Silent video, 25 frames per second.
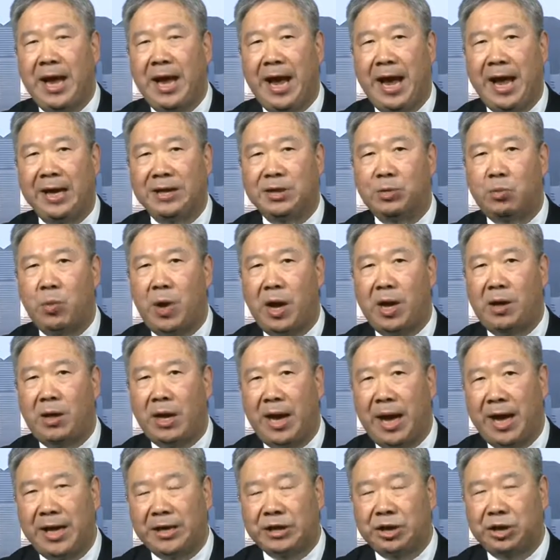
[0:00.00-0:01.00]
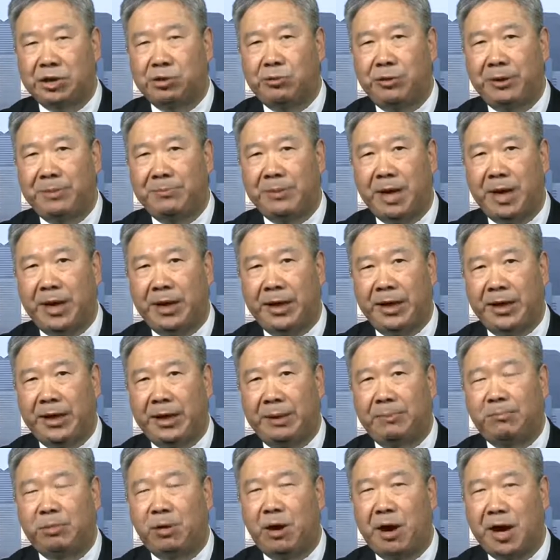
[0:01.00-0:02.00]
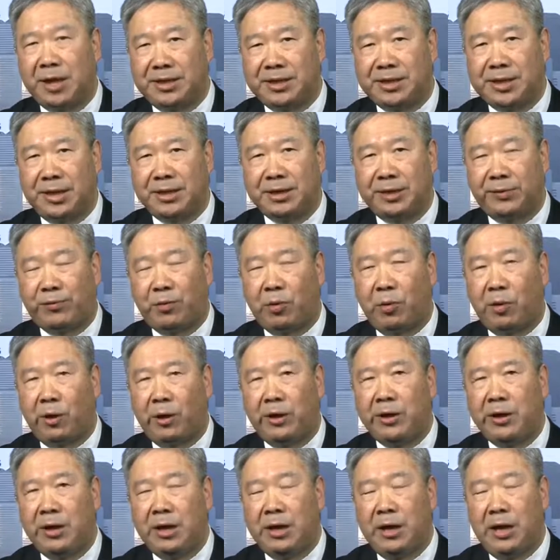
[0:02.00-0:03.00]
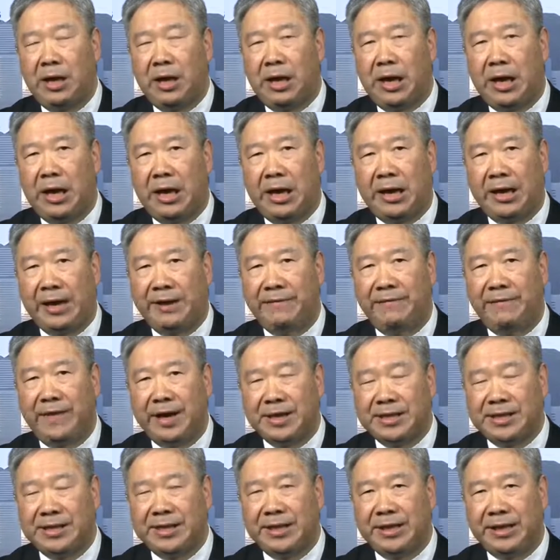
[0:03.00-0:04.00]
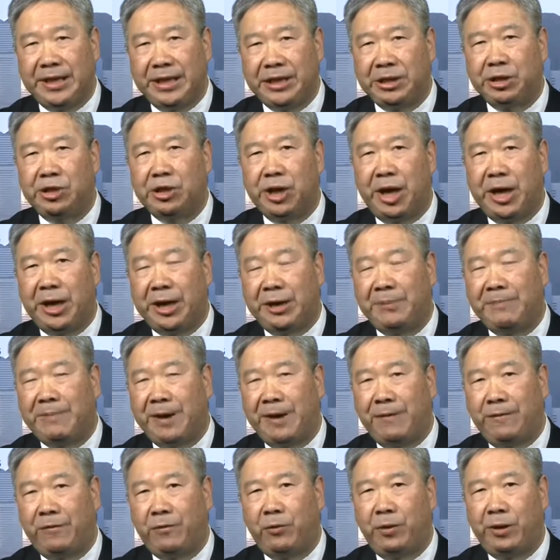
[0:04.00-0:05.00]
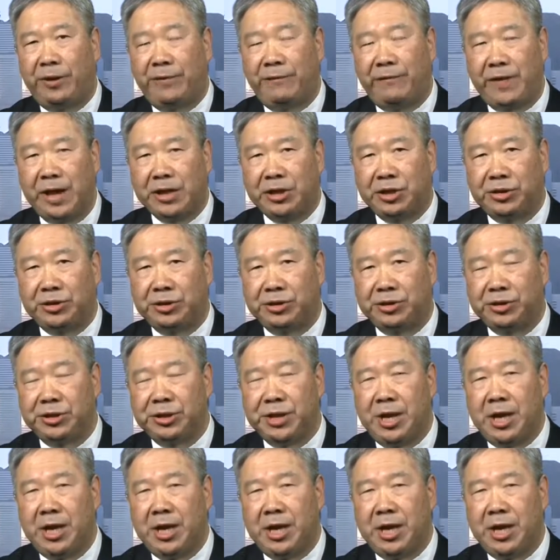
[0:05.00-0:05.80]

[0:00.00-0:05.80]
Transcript: as well as streamlining the process for investing in China by foreign investors.